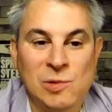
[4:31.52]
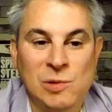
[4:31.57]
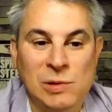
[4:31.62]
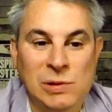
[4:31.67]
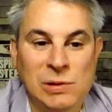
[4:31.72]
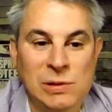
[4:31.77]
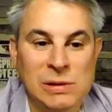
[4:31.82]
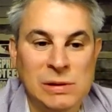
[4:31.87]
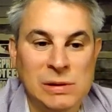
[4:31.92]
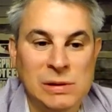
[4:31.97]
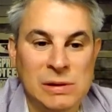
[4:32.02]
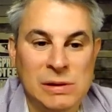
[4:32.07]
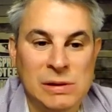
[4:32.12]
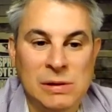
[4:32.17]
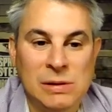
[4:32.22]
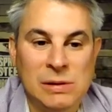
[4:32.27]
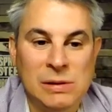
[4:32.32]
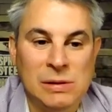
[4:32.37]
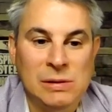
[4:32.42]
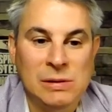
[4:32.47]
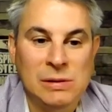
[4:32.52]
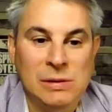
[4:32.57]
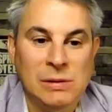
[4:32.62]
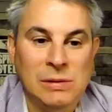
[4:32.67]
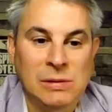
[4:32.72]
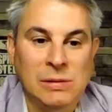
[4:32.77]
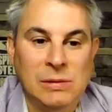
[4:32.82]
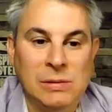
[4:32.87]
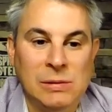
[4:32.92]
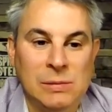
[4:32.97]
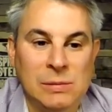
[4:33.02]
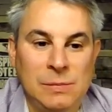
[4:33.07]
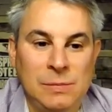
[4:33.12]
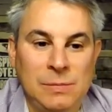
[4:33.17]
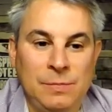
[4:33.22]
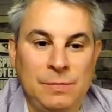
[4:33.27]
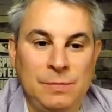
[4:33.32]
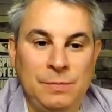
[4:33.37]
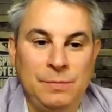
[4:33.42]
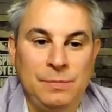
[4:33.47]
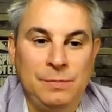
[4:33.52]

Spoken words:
(silent)